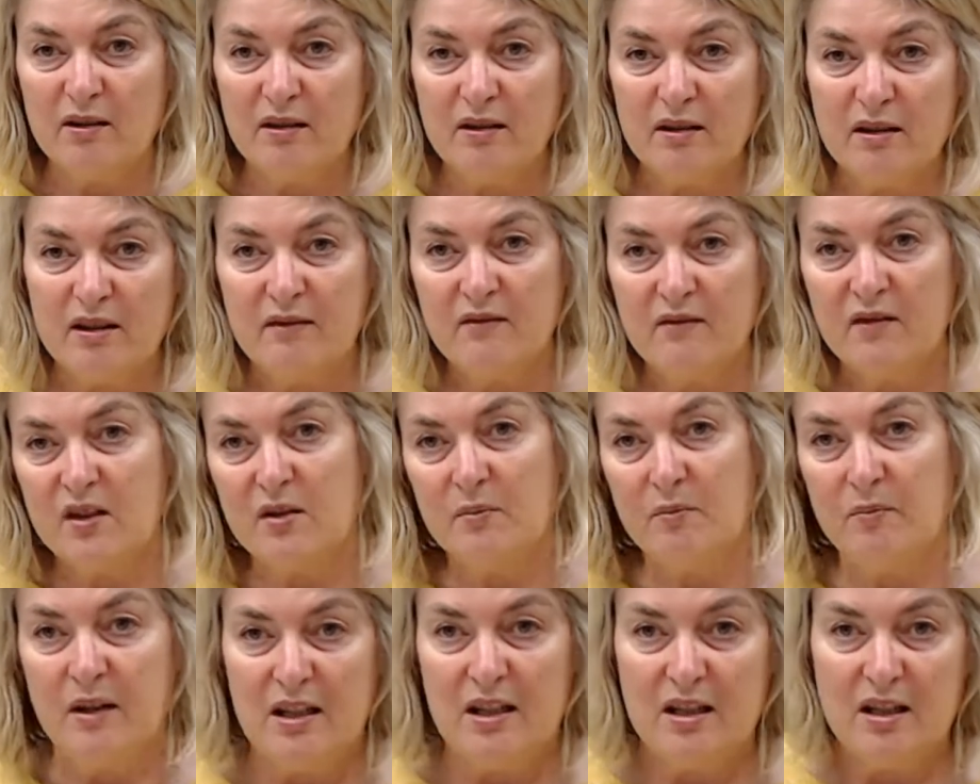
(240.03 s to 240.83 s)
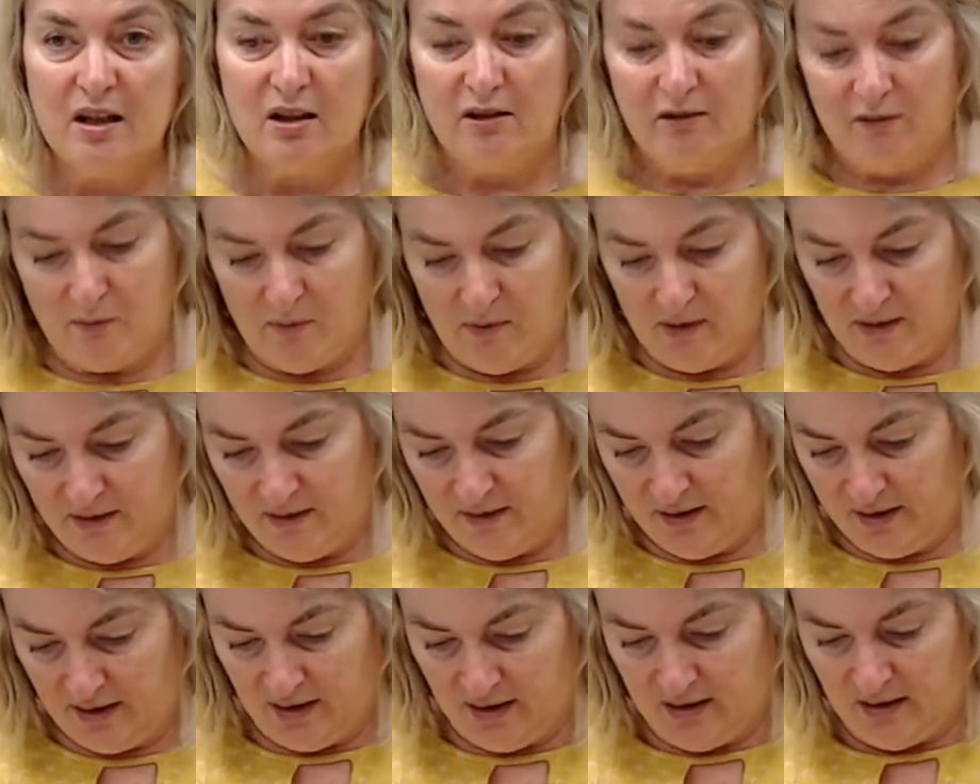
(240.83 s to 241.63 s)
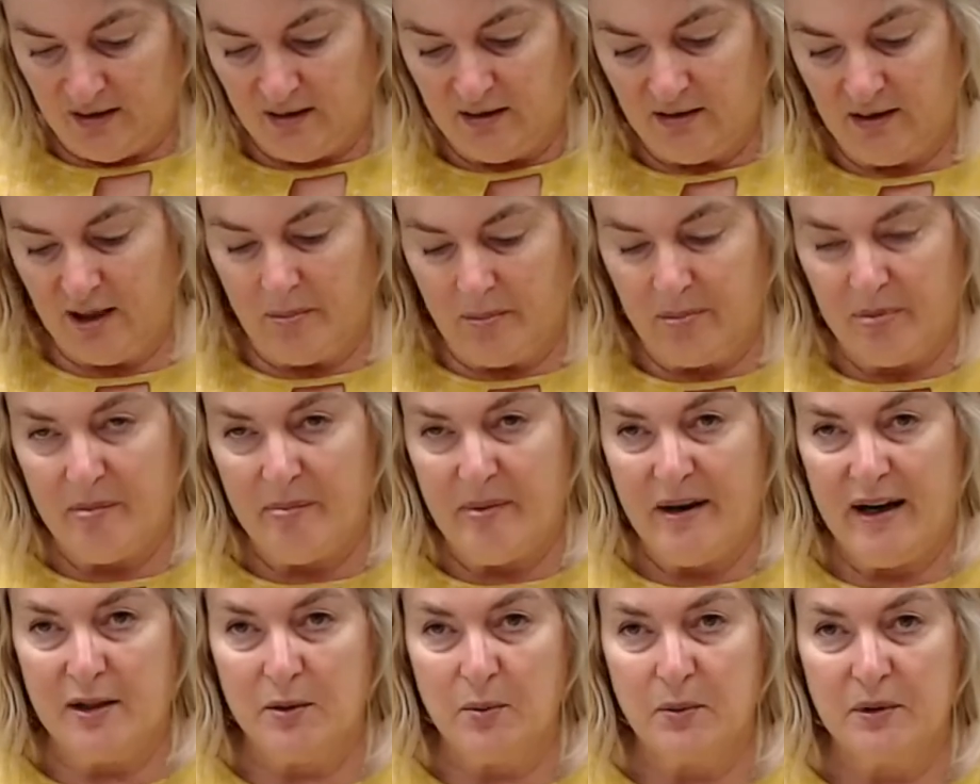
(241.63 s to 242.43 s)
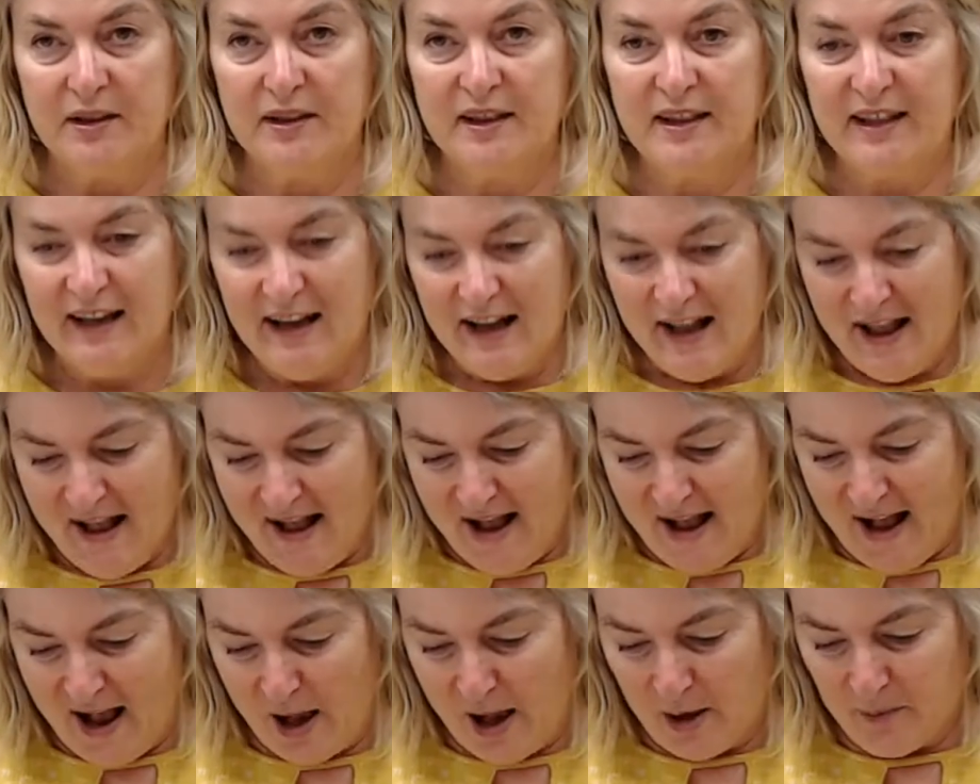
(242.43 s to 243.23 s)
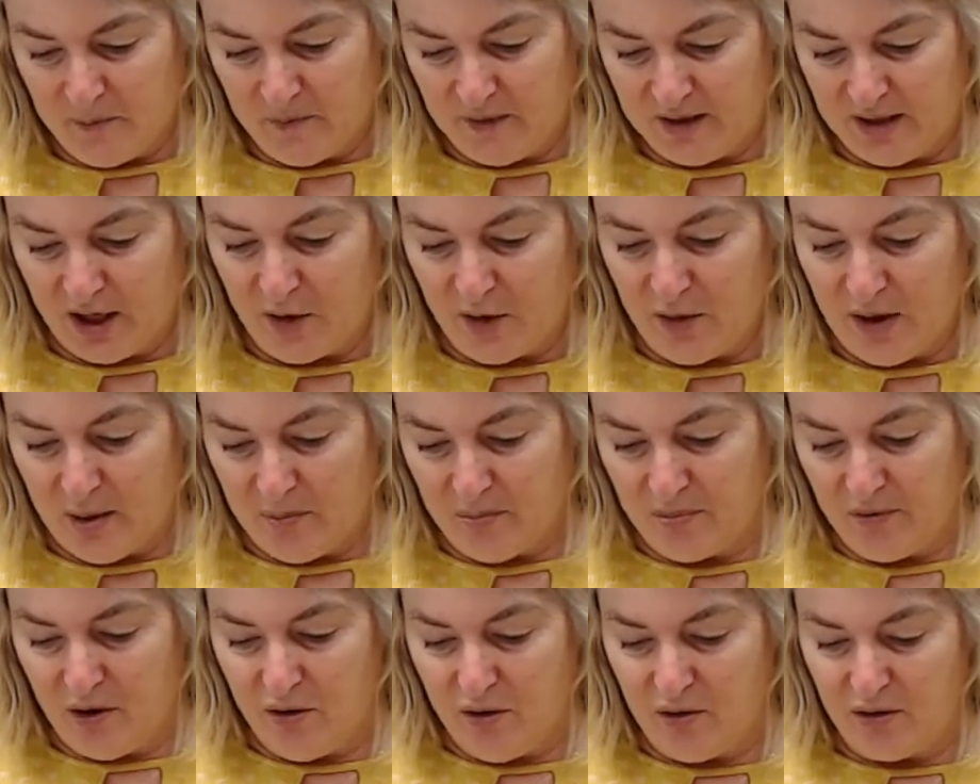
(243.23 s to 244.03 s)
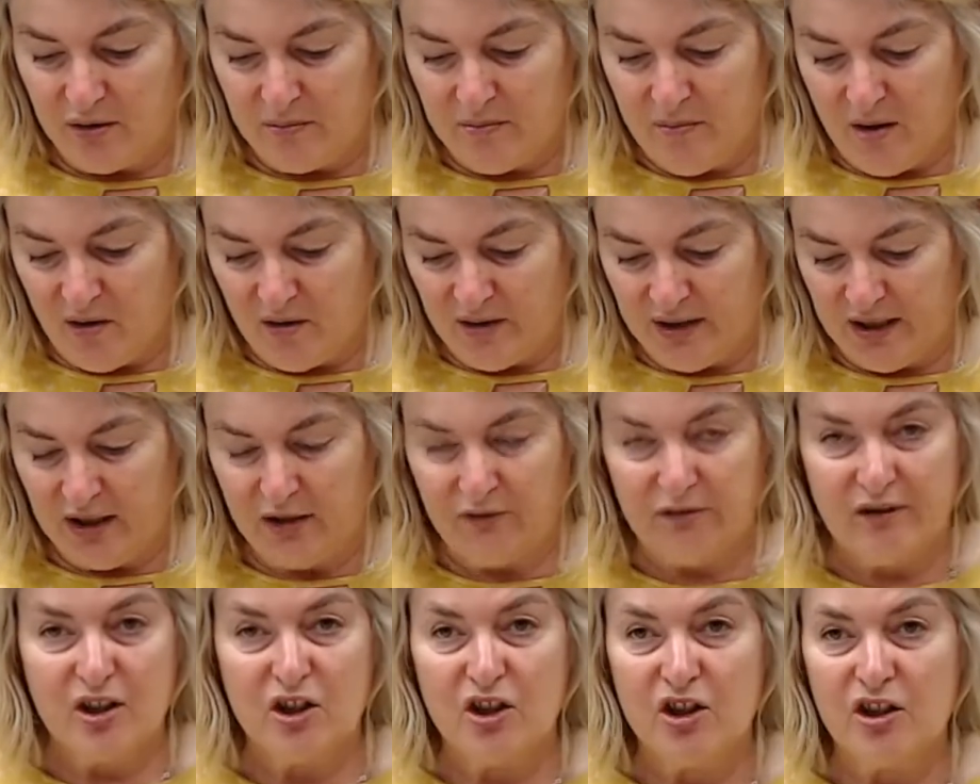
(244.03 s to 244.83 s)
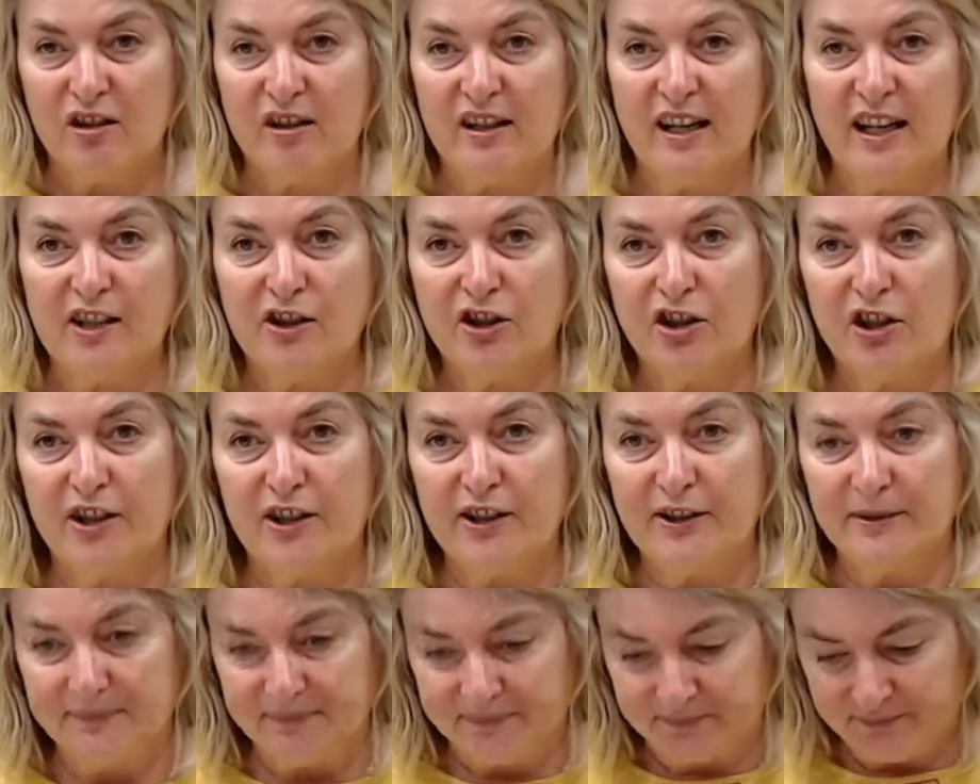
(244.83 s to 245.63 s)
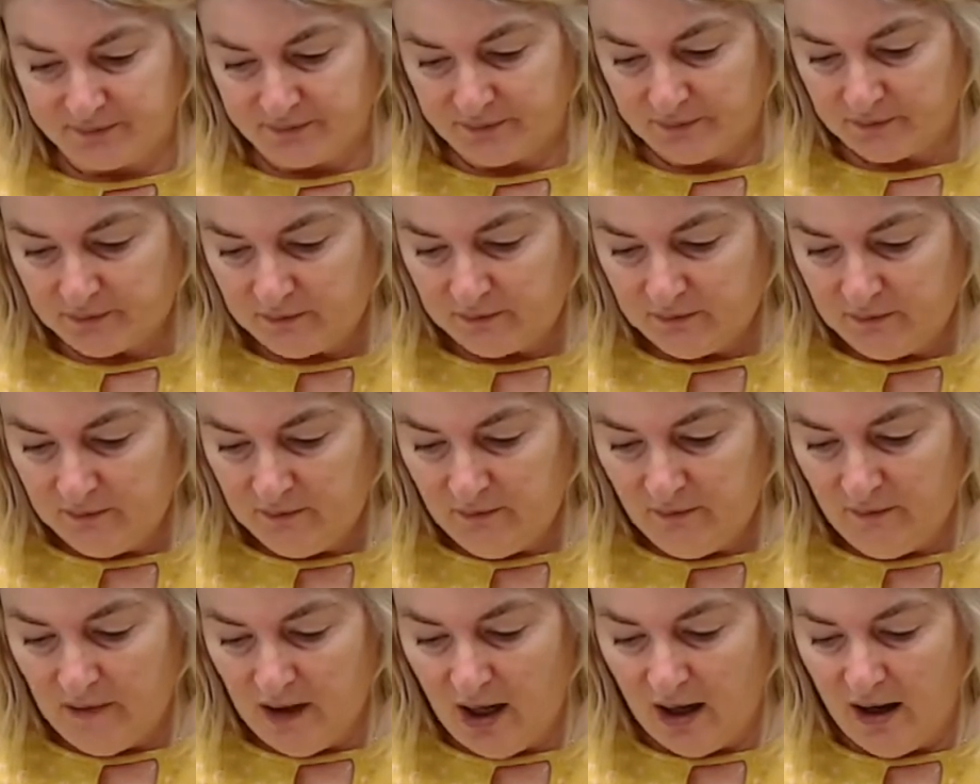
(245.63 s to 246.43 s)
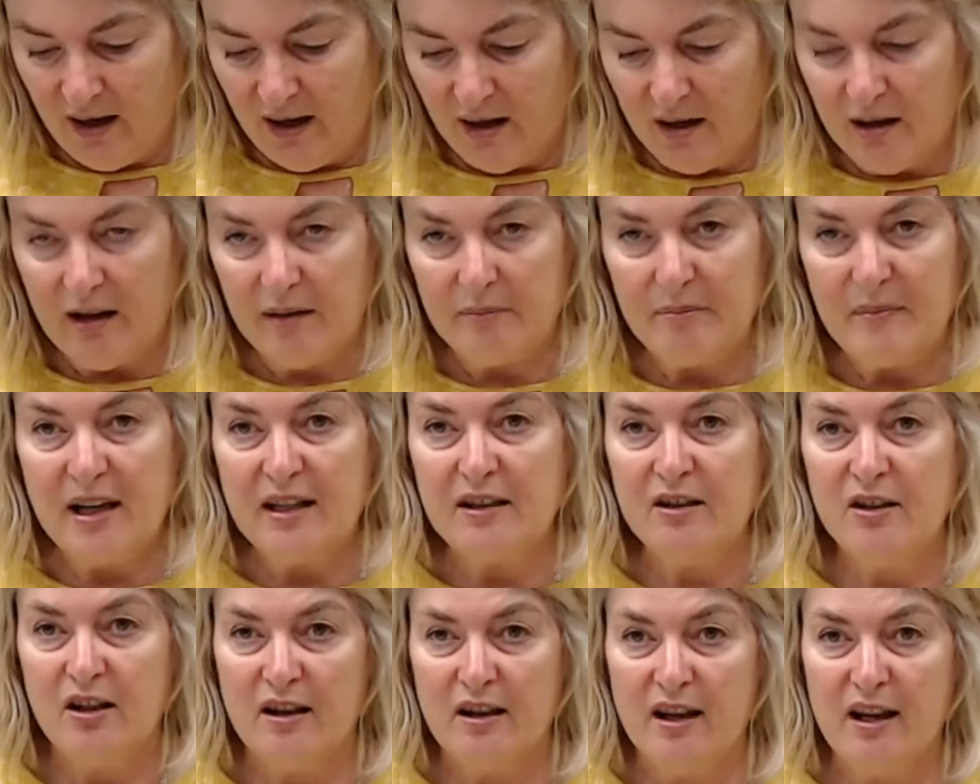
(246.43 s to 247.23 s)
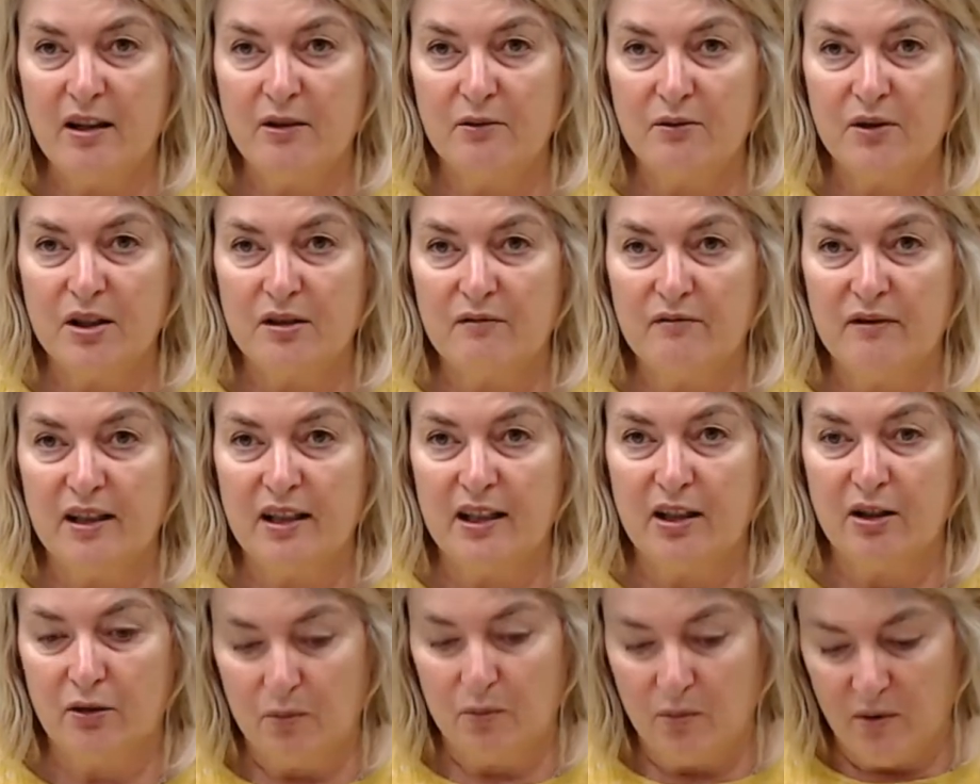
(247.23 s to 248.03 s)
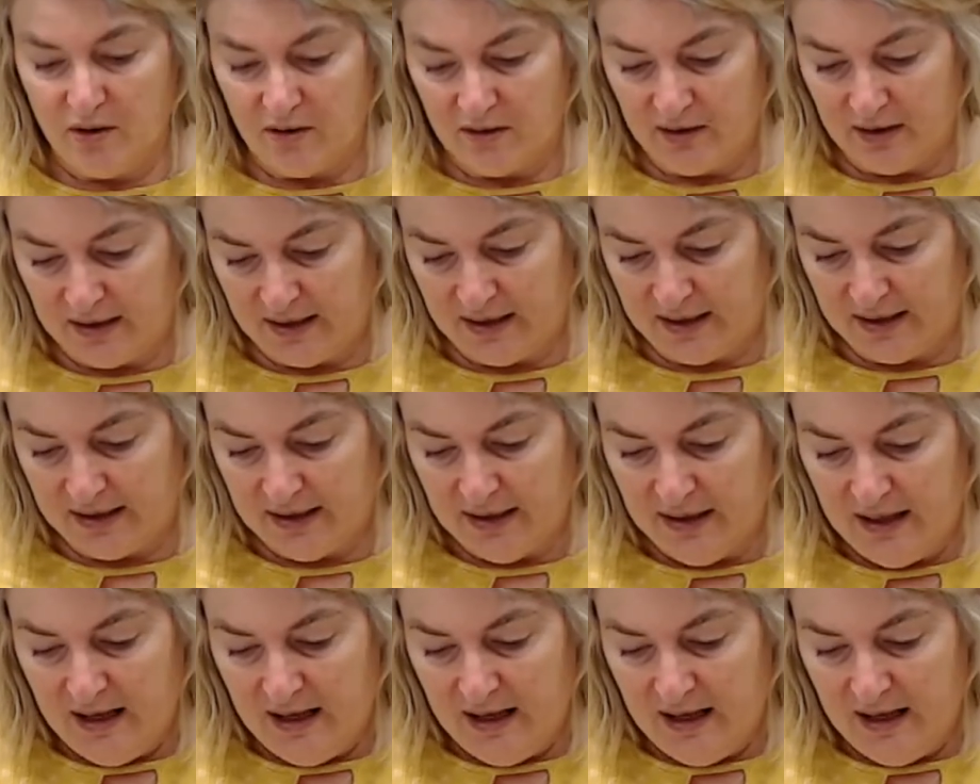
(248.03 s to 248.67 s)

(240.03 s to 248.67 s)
and some mediocre ones and a couple of bad ones. So yeah, Brogan, Marnie, Christian, Angela, and Manu, they all did really good ones.